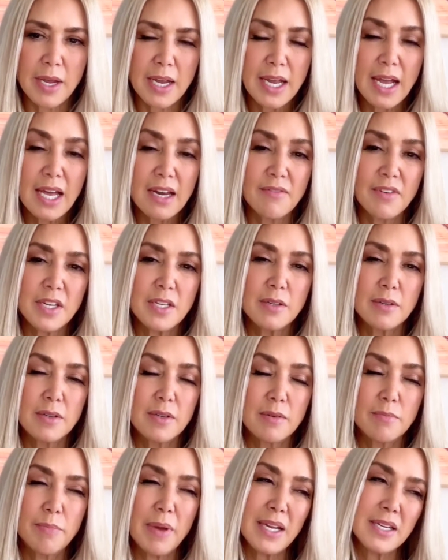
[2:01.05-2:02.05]
I kind of
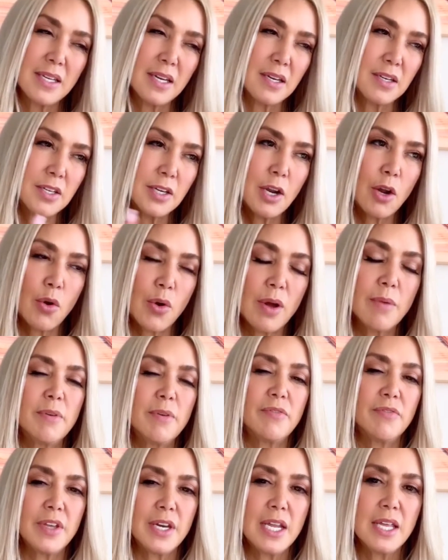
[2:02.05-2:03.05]
expected it to go
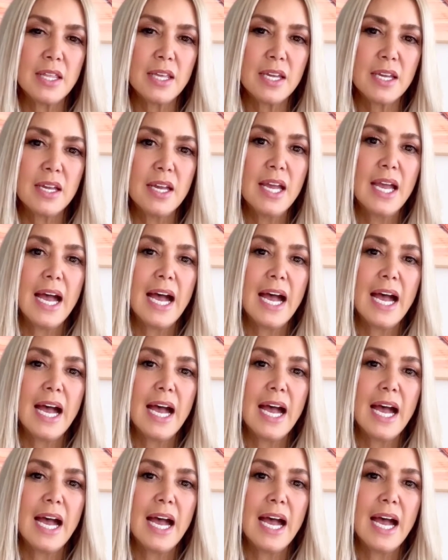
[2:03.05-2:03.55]
if anything.